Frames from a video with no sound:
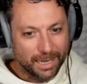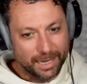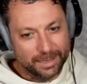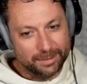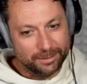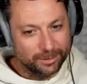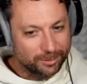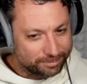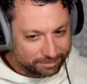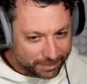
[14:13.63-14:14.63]
and
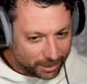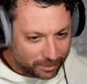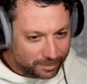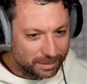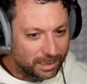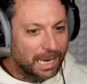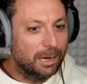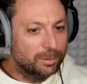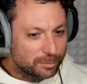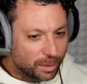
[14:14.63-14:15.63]
because the
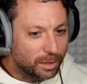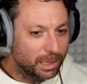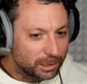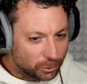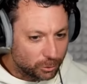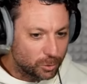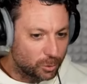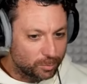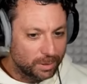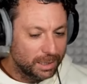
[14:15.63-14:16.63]
loudest thing in the
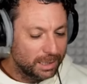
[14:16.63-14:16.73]
room